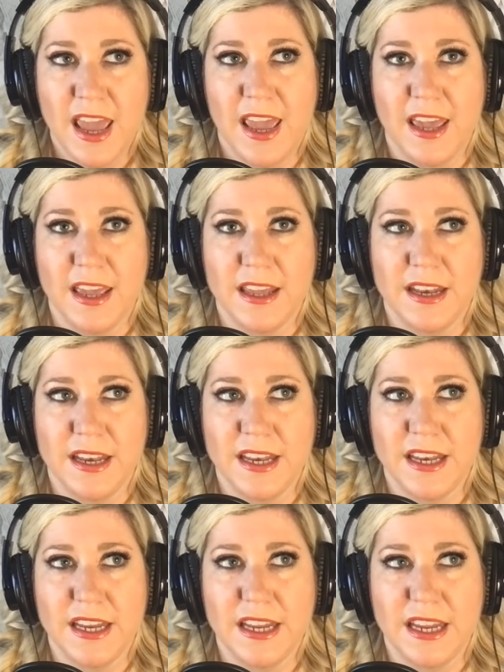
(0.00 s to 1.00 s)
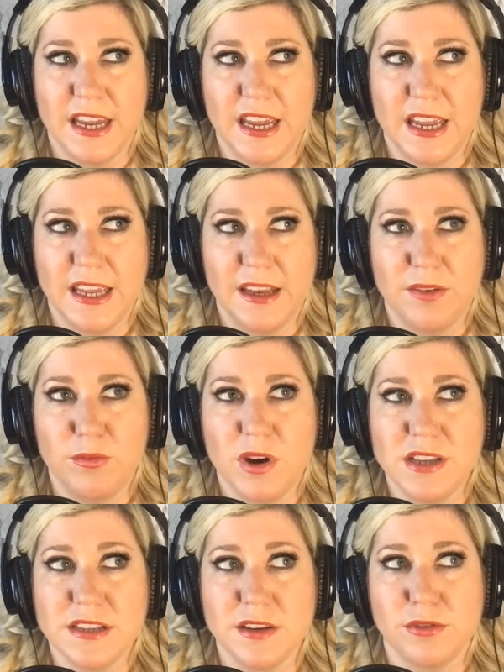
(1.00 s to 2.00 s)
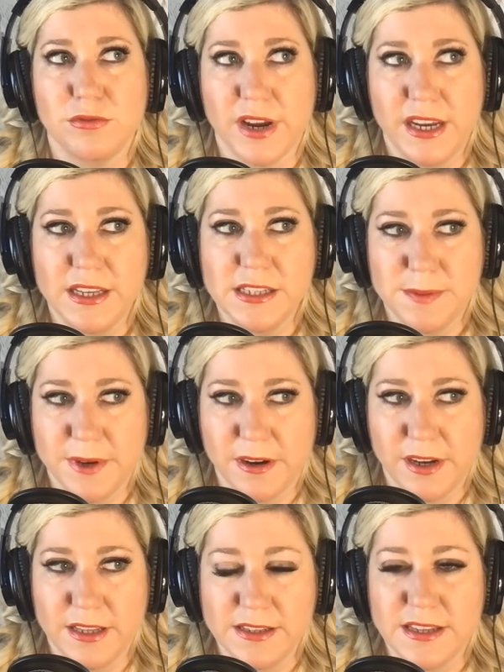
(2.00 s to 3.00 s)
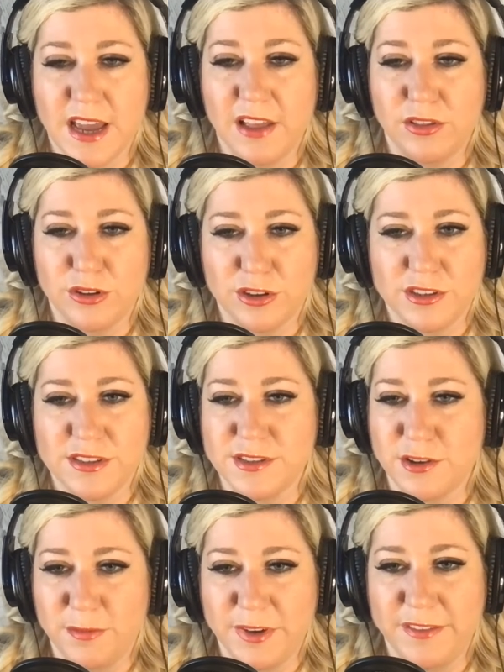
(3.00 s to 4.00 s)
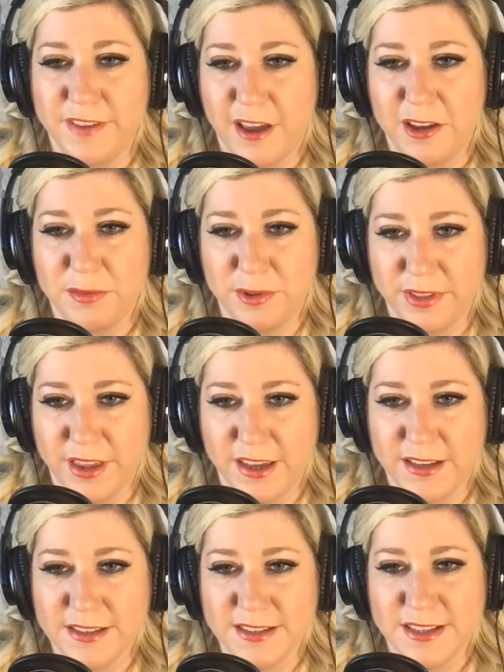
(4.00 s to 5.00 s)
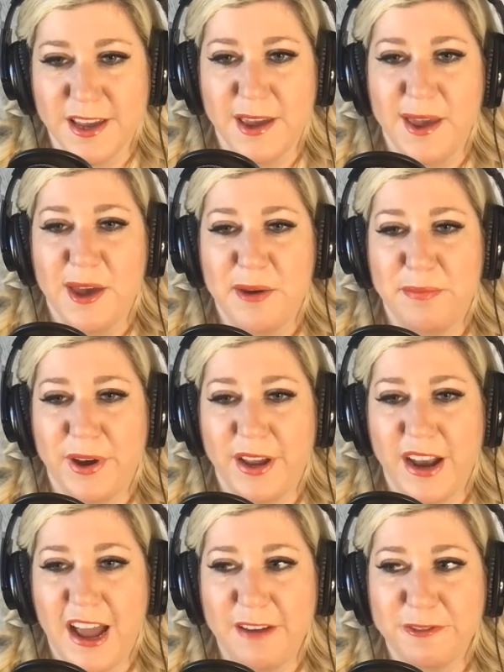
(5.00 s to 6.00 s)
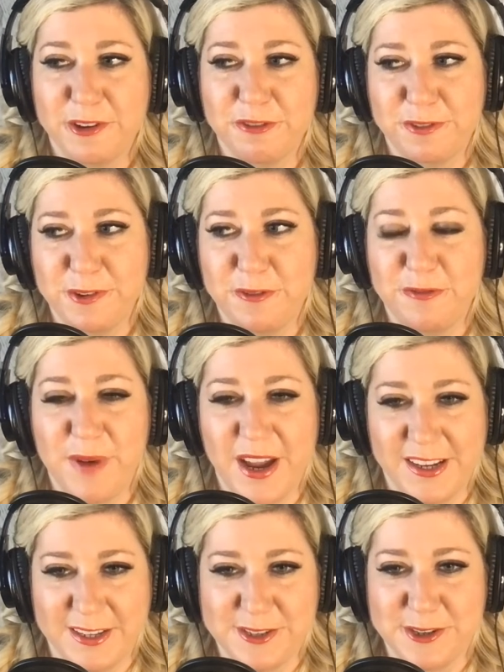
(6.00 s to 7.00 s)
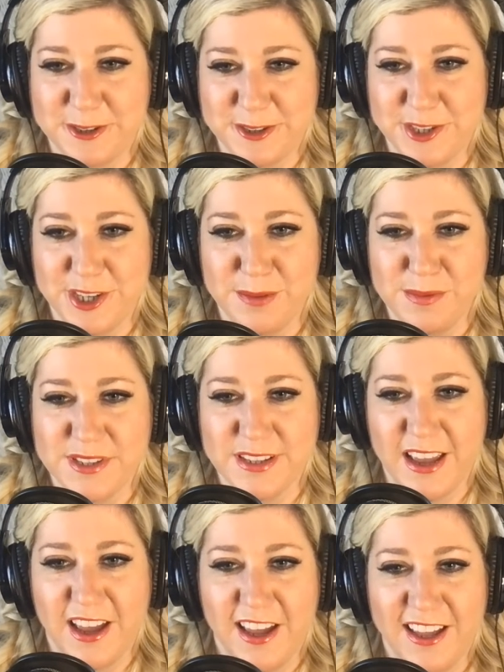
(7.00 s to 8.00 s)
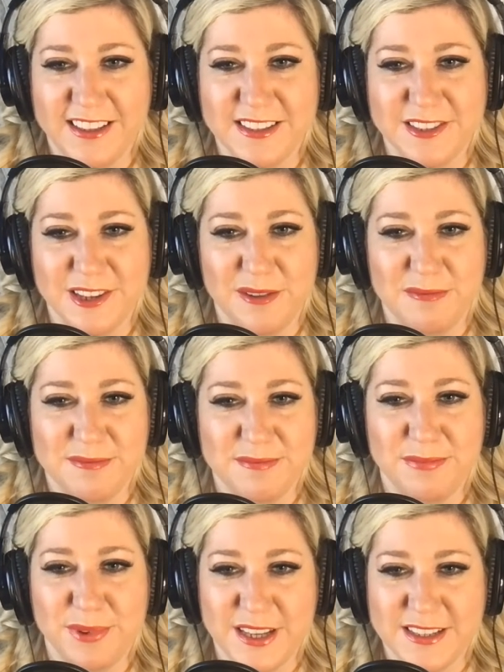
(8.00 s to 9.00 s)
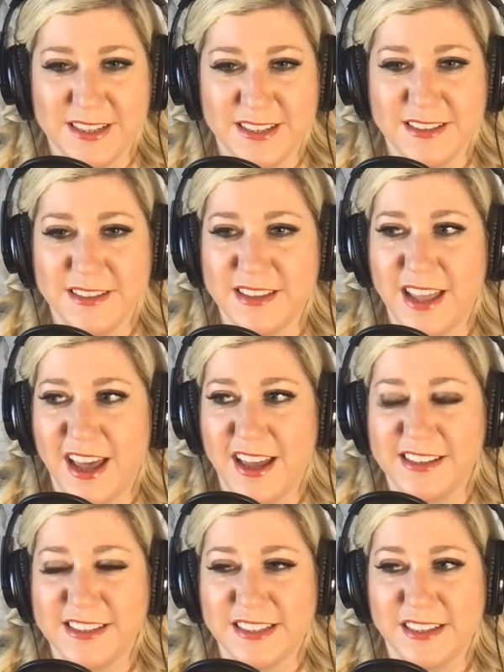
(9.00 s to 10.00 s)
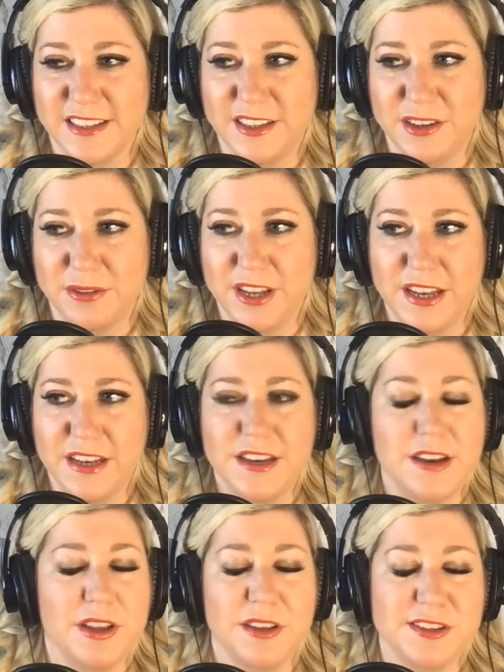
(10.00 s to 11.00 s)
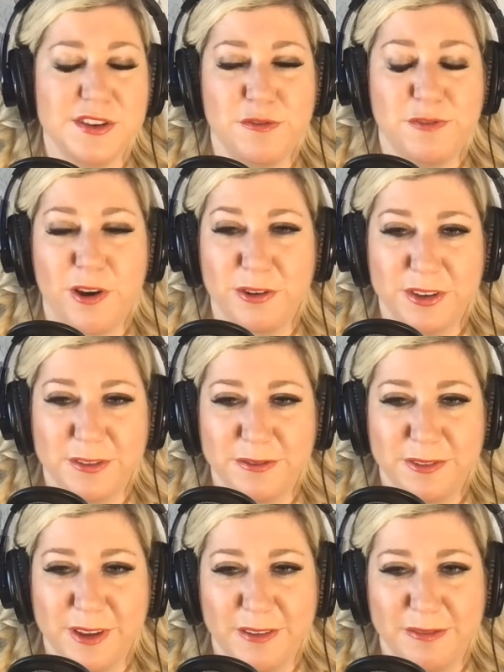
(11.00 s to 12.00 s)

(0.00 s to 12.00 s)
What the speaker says: and it was a great experience. I learned so many valuable things. But after a few of my internships at some places that, and it's no fault of